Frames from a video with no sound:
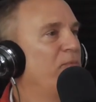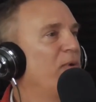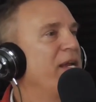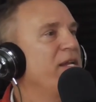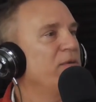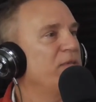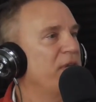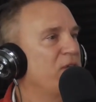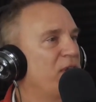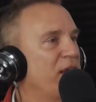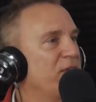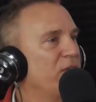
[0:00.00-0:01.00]
the radio
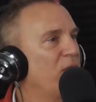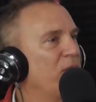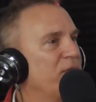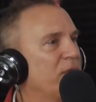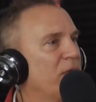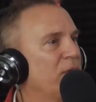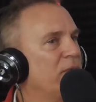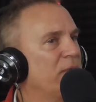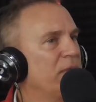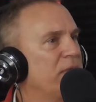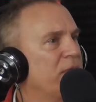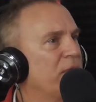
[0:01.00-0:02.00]
DJs always go,
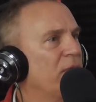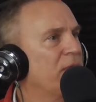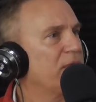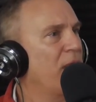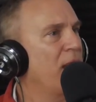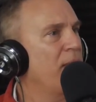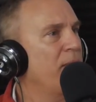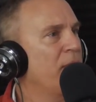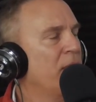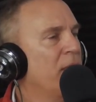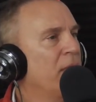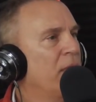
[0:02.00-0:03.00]
He's here on time.
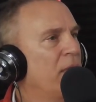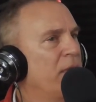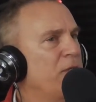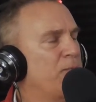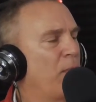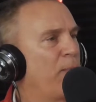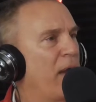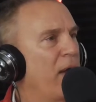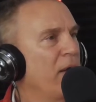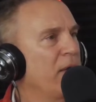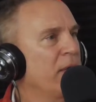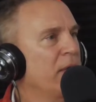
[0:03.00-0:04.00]
Yeah. He's
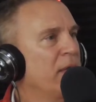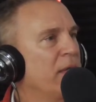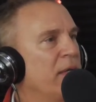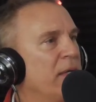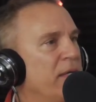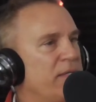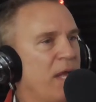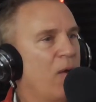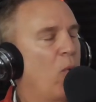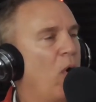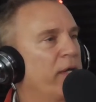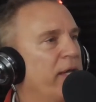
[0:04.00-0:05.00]
prepared. Right. He's not
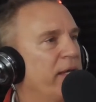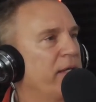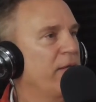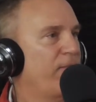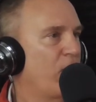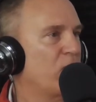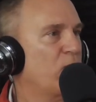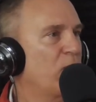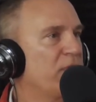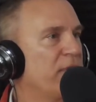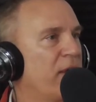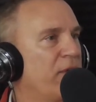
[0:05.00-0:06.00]
walking in the first
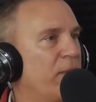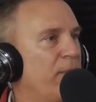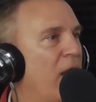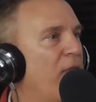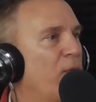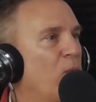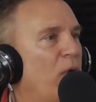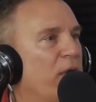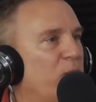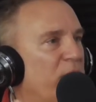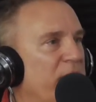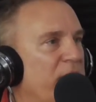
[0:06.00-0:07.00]
words out of their mouth or
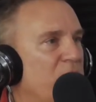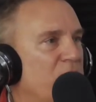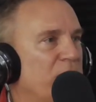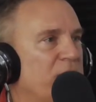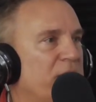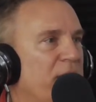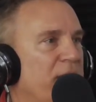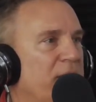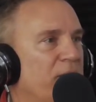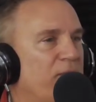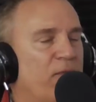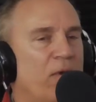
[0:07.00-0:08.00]
what? What do they usually say?
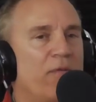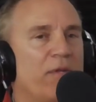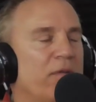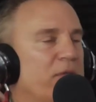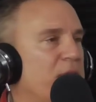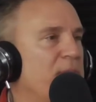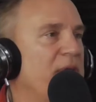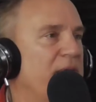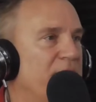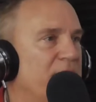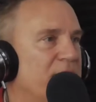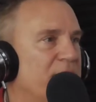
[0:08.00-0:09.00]
The the
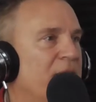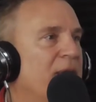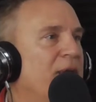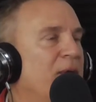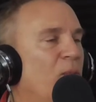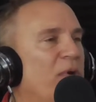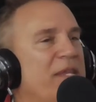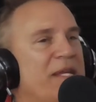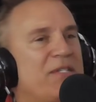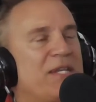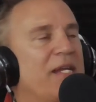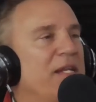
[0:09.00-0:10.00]
comedians what do they
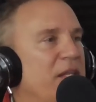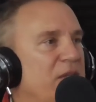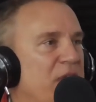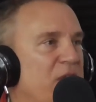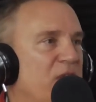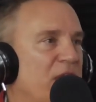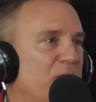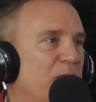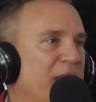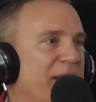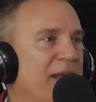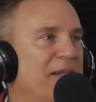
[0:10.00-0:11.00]
say to the DJs when
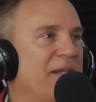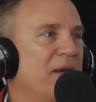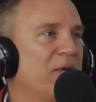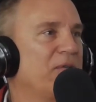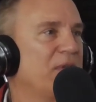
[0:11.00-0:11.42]
they get there?